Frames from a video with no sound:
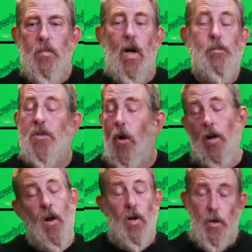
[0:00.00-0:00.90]
I'm
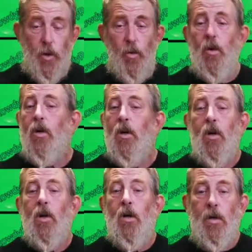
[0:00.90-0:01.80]
sorry, not you.
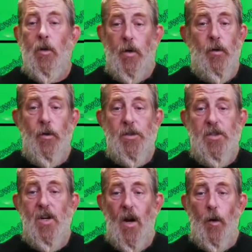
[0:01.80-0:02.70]
Your uterus
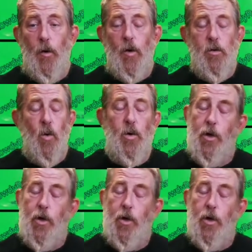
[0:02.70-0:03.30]
is not under control.